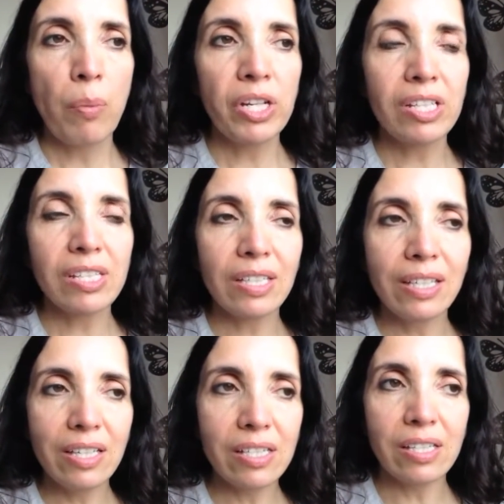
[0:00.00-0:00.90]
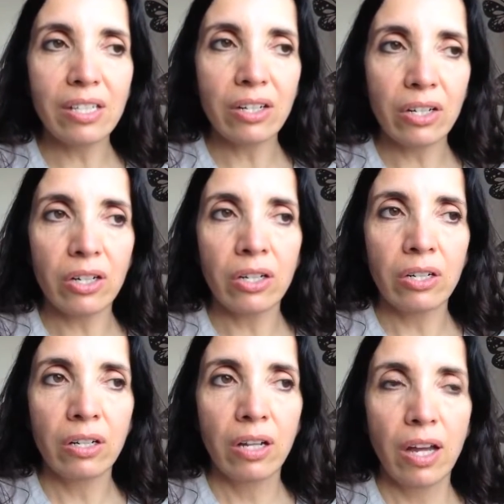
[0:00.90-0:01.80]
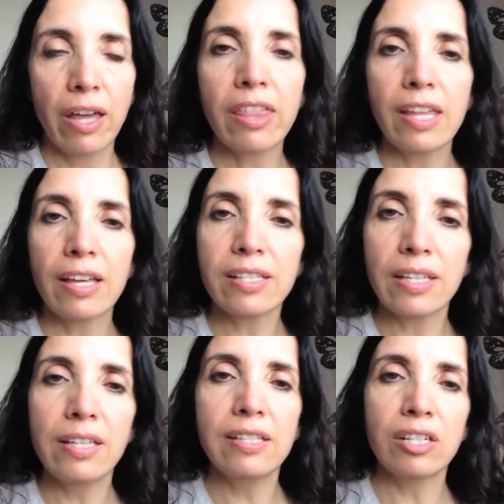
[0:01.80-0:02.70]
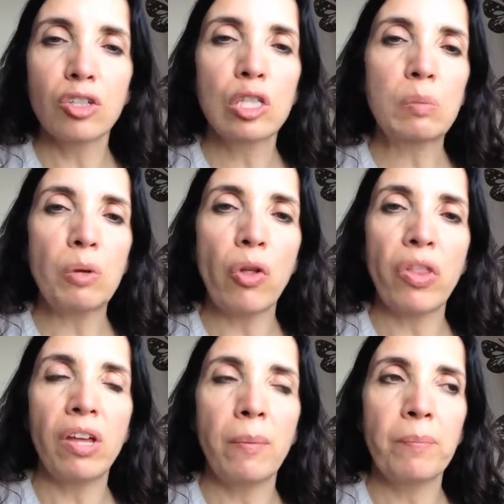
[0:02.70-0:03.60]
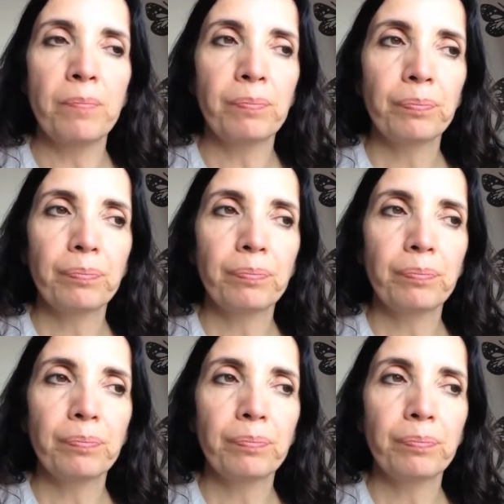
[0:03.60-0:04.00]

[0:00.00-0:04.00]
But it's easier I think it's easier to spot them